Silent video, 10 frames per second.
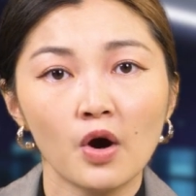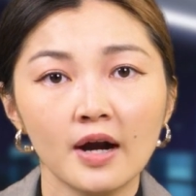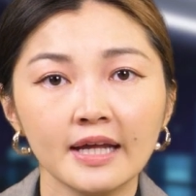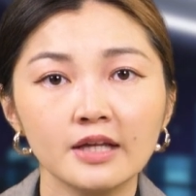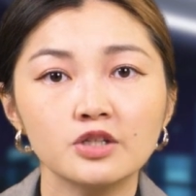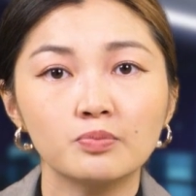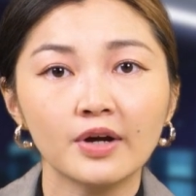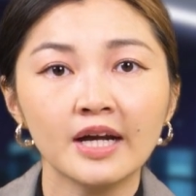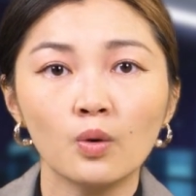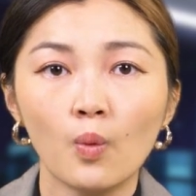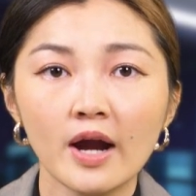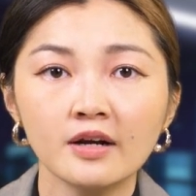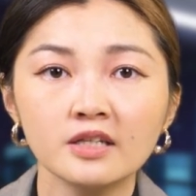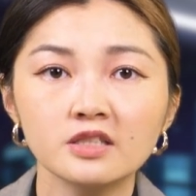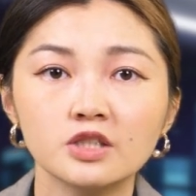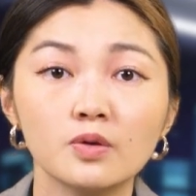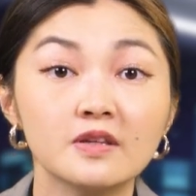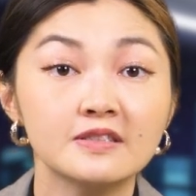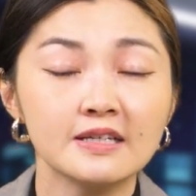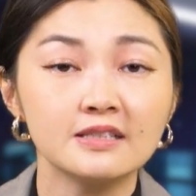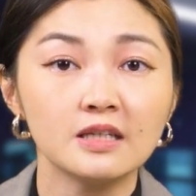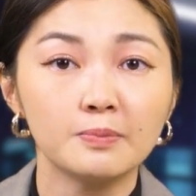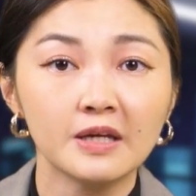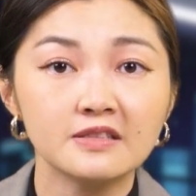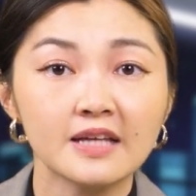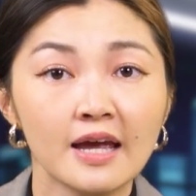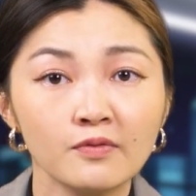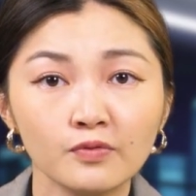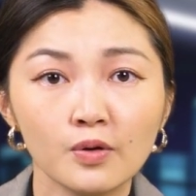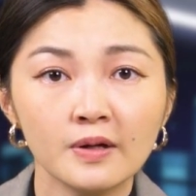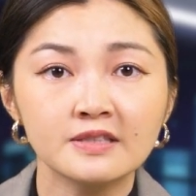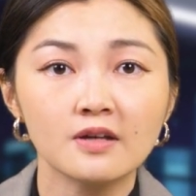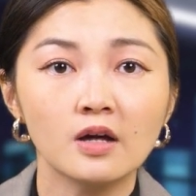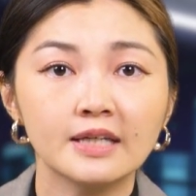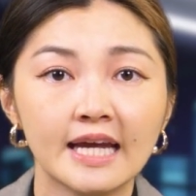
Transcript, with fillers: Party to bring awareness to the CCP's influence on